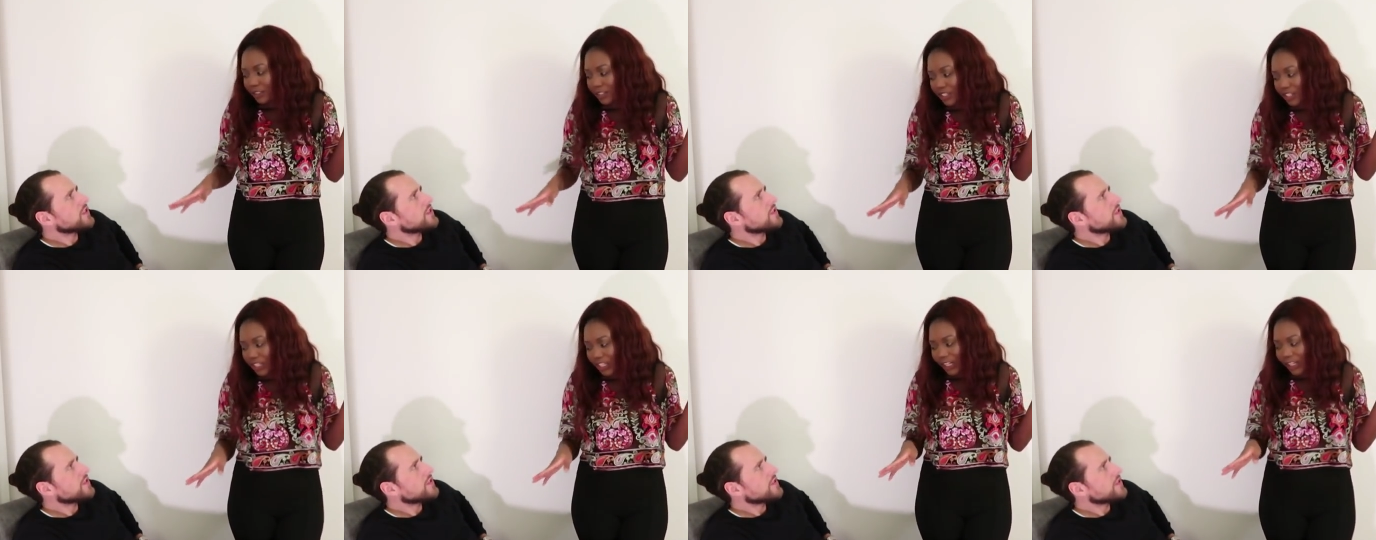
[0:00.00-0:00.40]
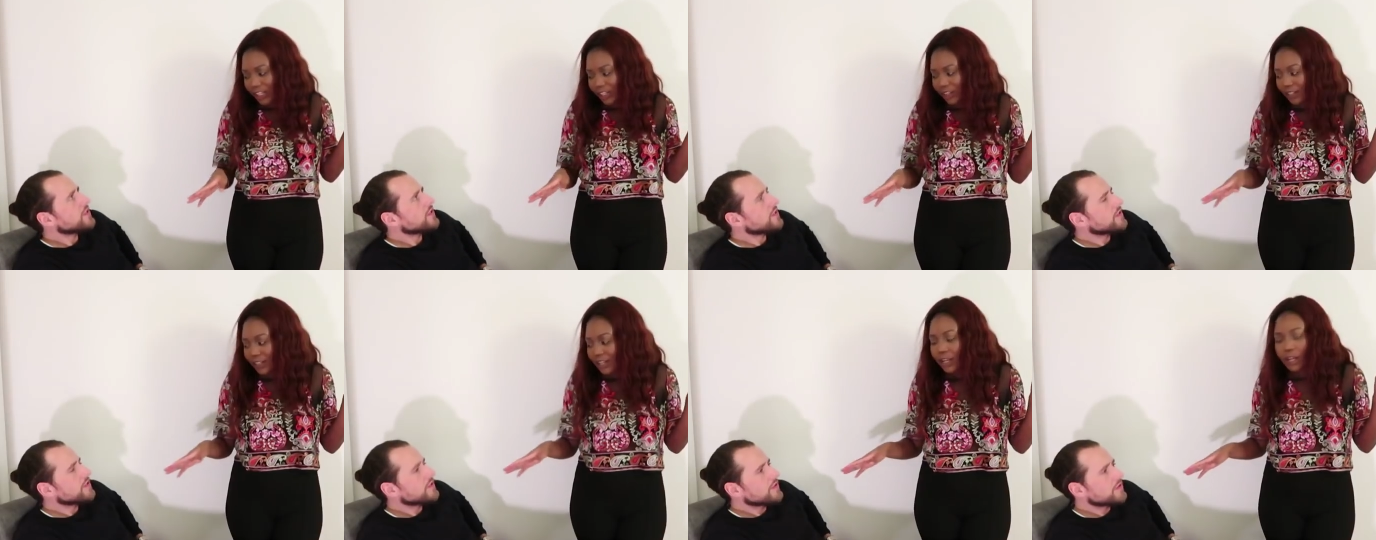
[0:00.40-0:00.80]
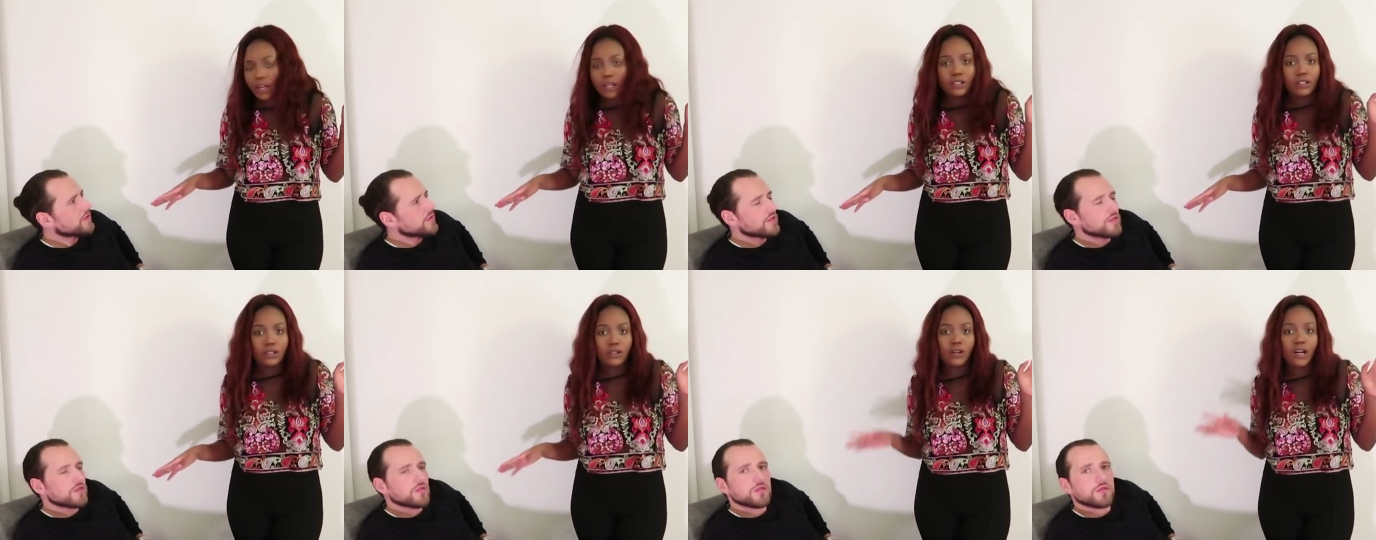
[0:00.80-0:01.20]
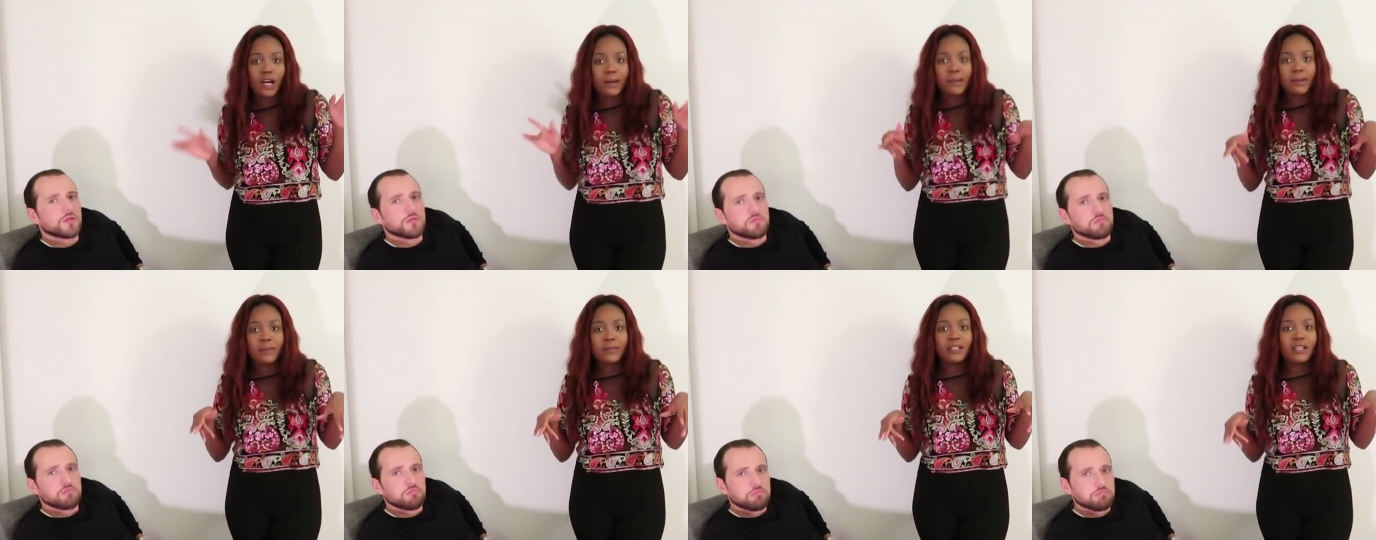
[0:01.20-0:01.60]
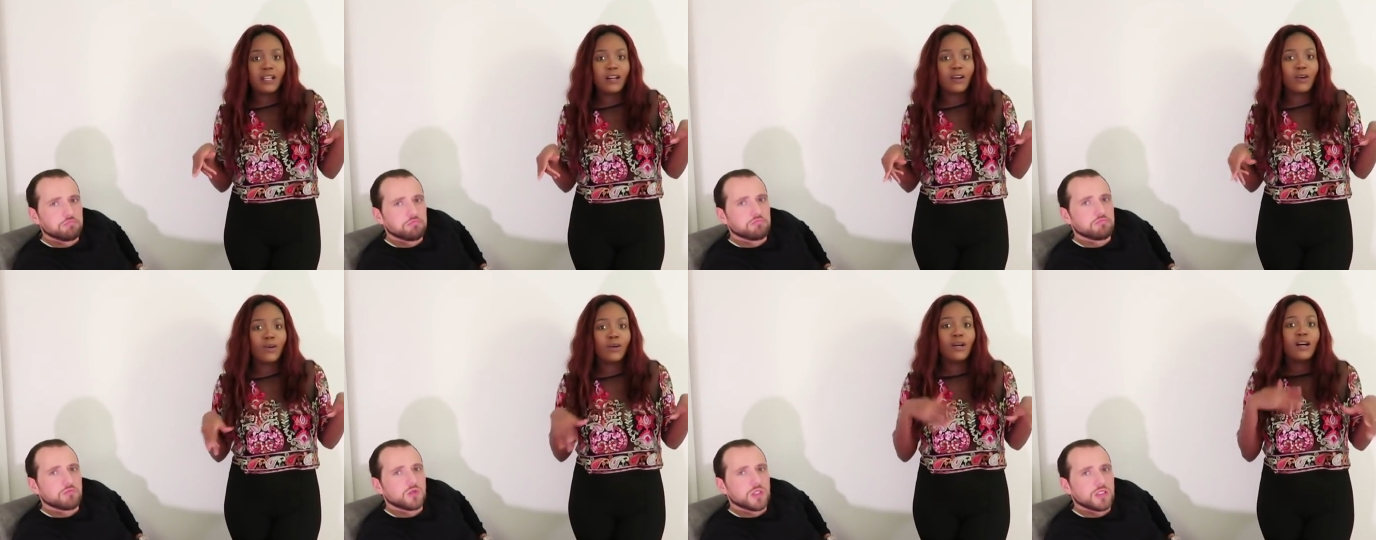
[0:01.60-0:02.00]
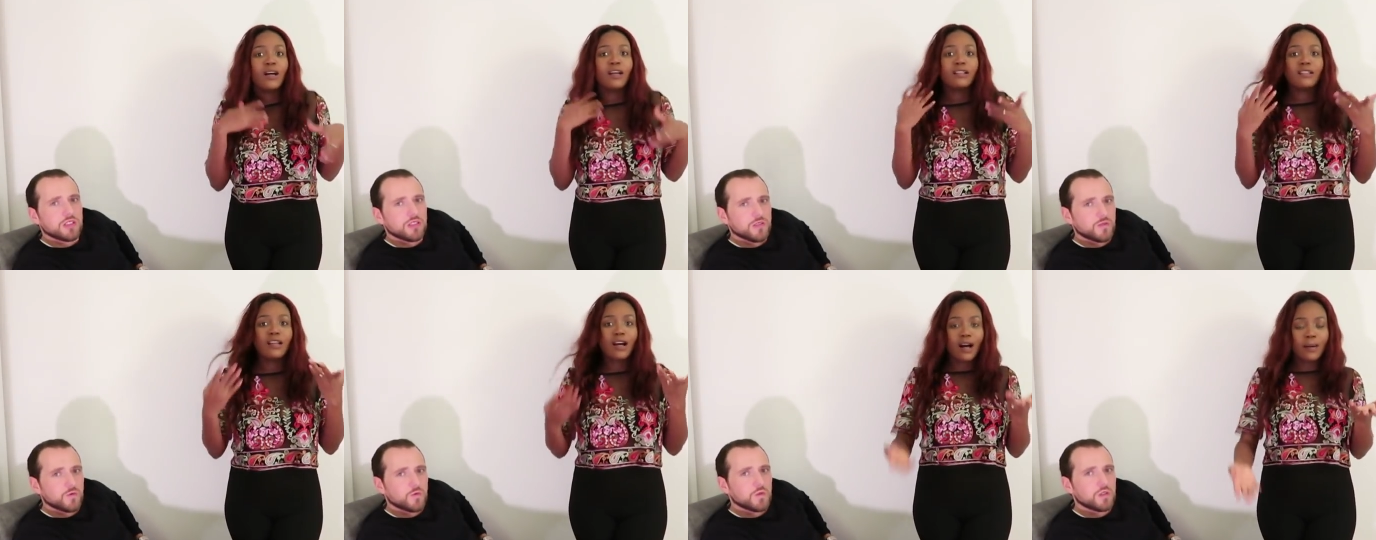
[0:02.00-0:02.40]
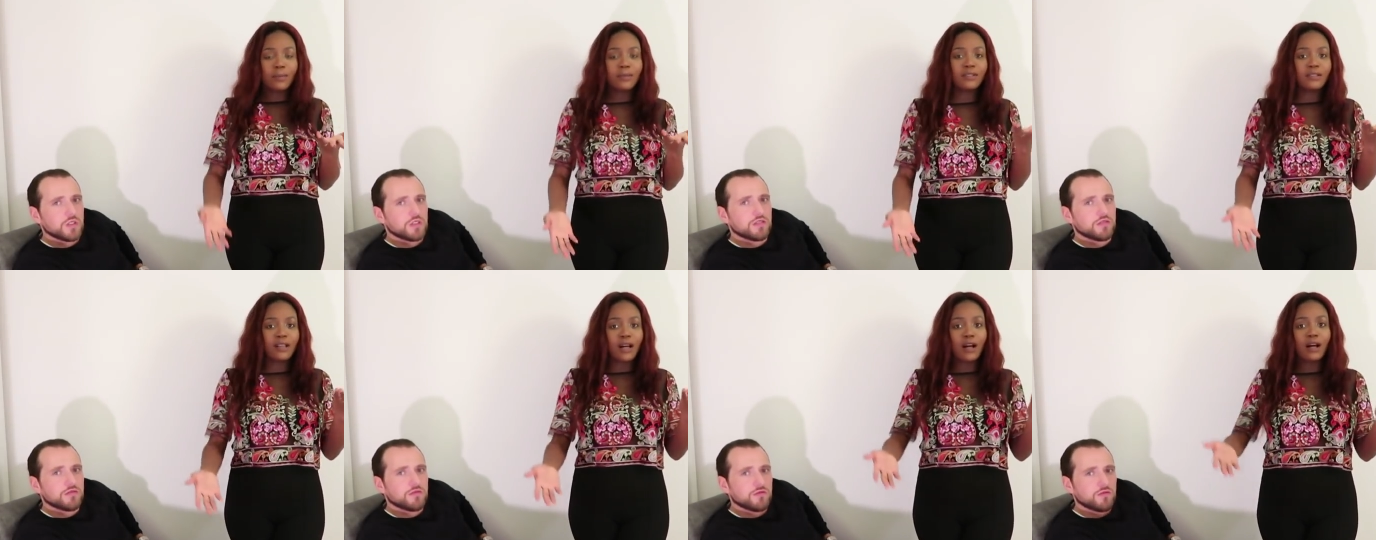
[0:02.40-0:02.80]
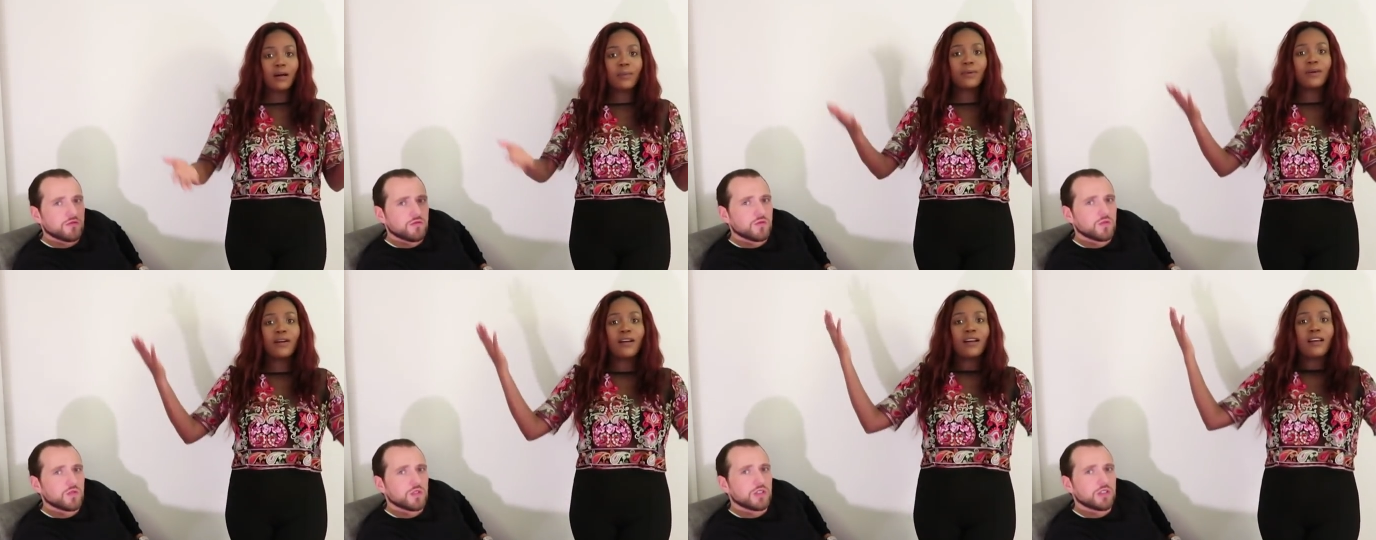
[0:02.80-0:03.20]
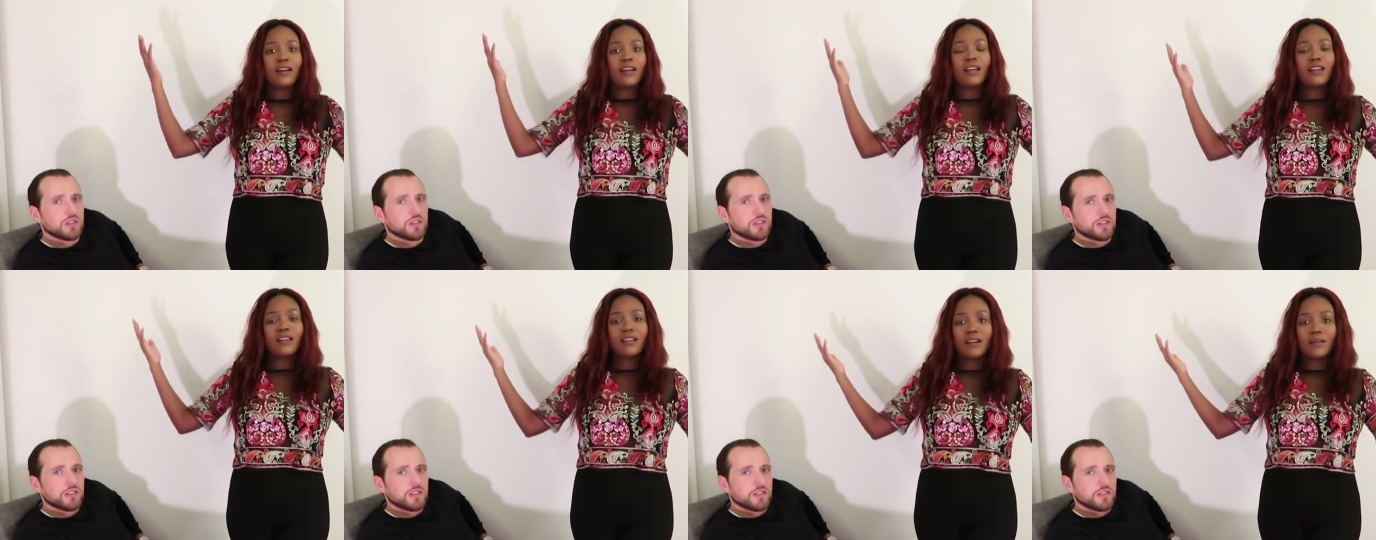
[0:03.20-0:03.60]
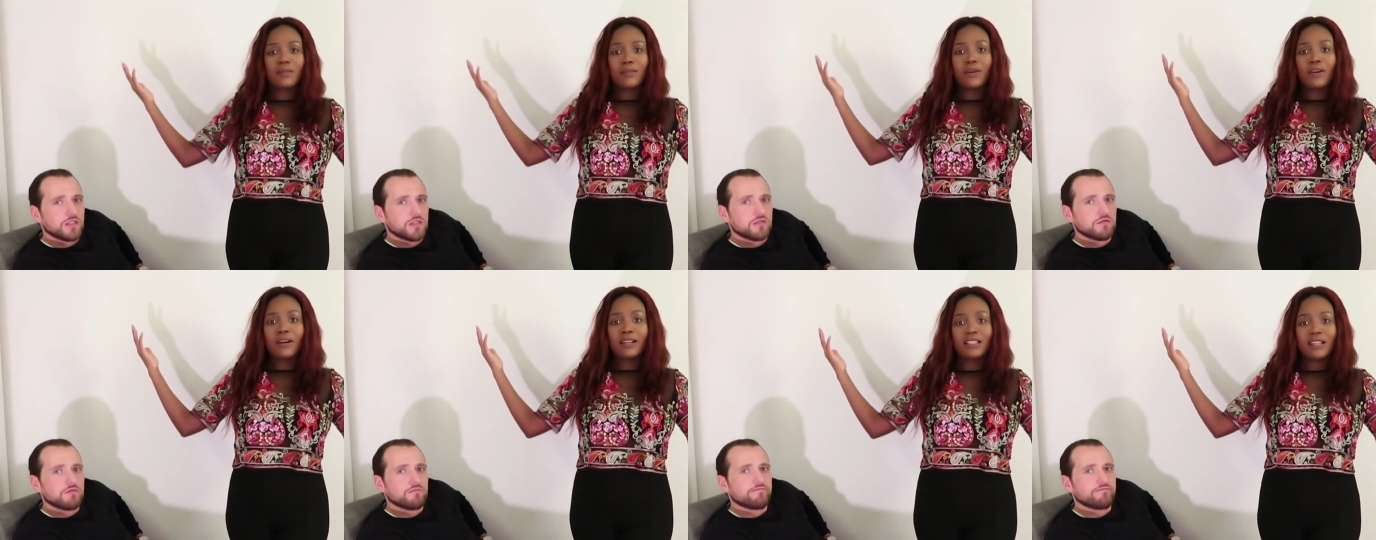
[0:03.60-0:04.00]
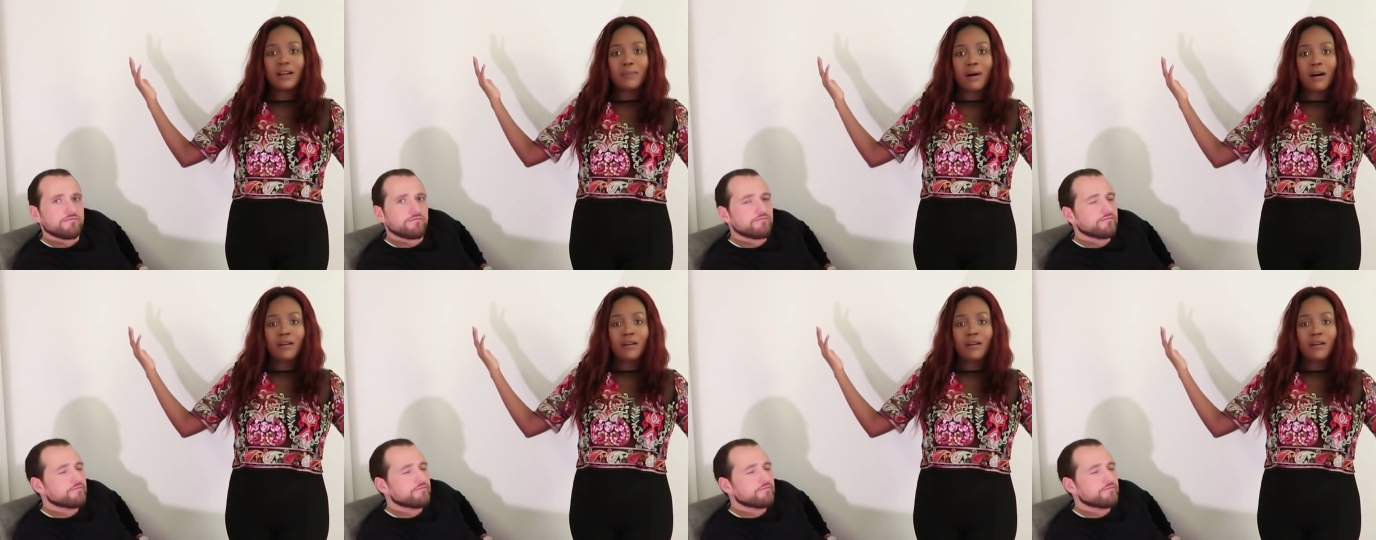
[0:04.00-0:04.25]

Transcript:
Speaker 1: on this channel. So comment below. Thumbs up. The amount, the